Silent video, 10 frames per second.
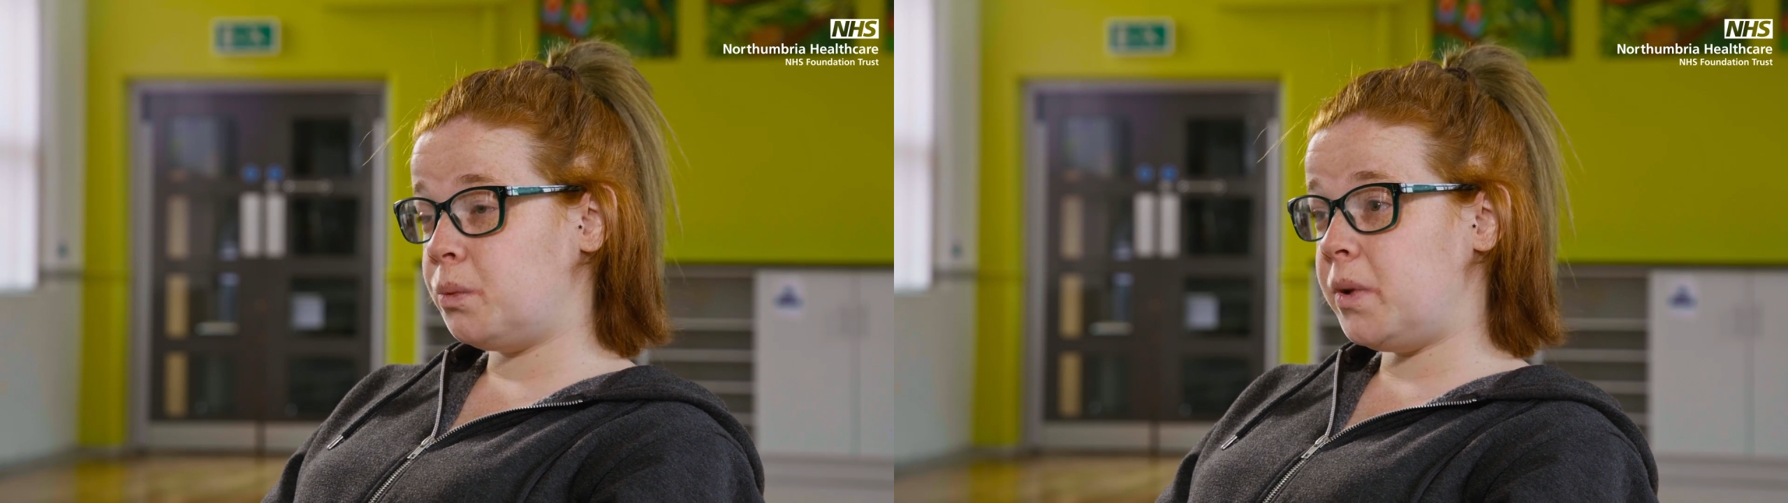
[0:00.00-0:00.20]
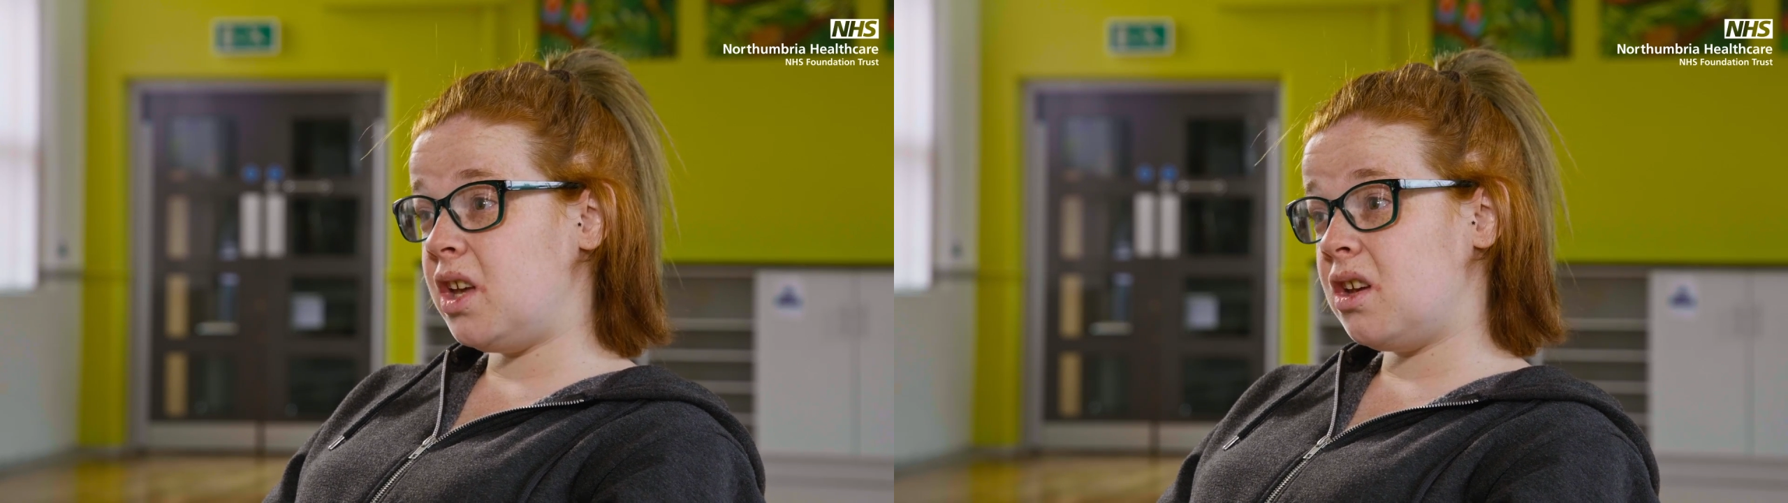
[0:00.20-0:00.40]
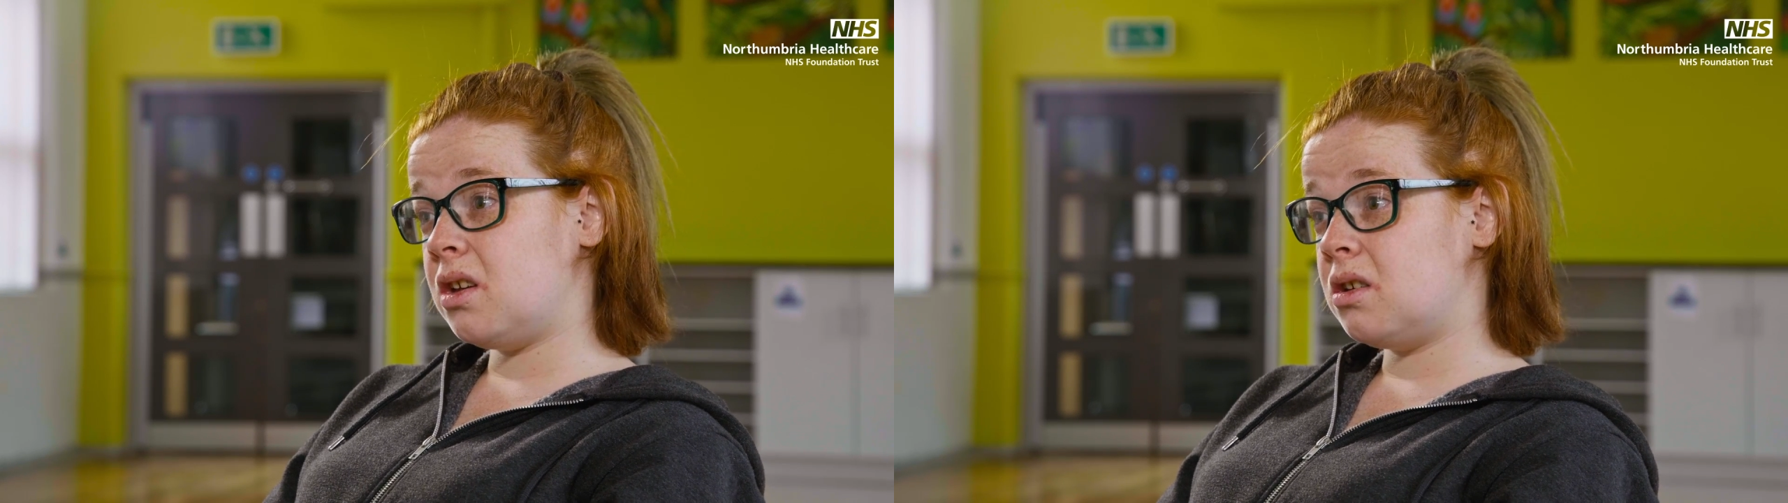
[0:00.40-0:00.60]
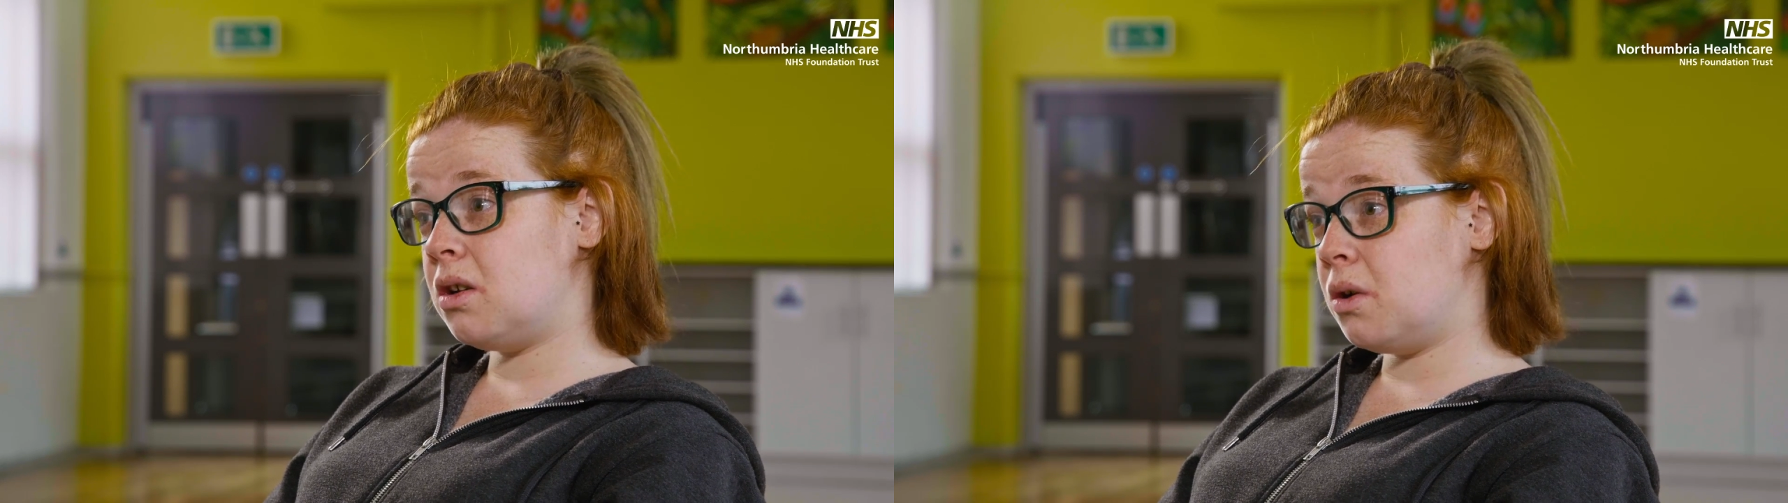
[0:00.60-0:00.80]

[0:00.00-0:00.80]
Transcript: a week